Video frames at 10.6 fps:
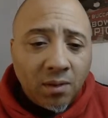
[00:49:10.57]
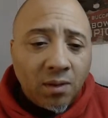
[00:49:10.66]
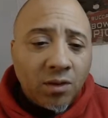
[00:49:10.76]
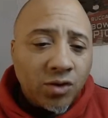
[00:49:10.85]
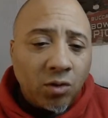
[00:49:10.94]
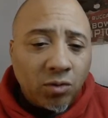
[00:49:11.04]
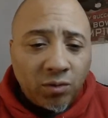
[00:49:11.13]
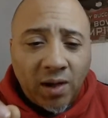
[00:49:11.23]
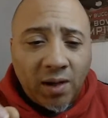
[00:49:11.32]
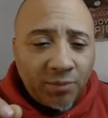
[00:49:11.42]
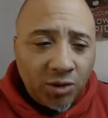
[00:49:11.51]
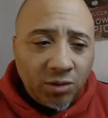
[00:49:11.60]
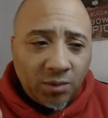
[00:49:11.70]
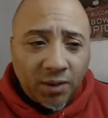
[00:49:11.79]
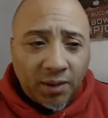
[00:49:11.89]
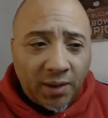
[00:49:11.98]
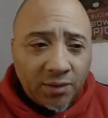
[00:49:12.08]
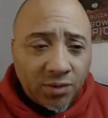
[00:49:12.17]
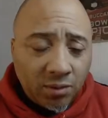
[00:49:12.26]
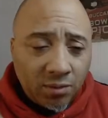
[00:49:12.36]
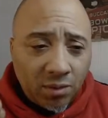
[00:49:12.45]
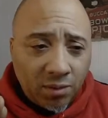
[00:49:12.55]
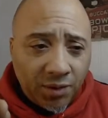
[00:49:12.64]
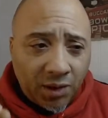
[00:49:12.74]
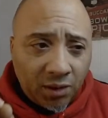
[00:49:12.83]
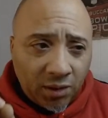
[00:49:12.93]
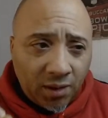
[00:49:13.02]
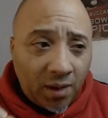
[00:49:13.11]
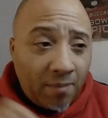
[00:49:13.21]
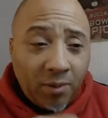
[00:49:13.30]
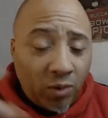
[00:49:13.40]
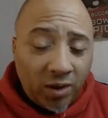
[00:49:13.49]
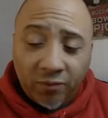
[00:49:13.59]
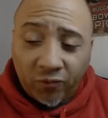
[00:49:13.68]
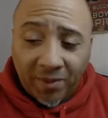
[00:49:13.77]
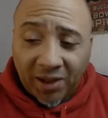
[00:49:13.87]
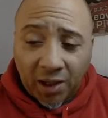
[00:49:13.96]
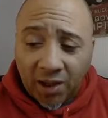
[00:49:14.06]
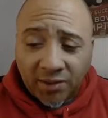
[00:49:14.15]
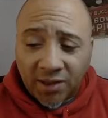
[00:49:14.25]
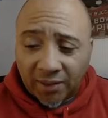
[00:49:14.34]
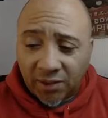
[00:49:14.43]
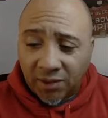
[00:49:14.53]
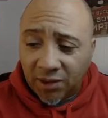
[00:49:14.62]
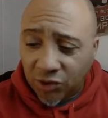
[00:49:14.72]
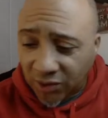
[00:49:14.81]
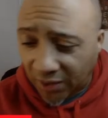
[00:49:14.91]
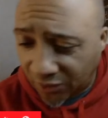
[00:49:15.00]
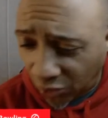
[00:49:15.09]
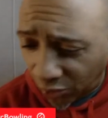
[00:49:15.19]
So, Graham, do you know that answer? I've been waiting for my contact and he just ain't told me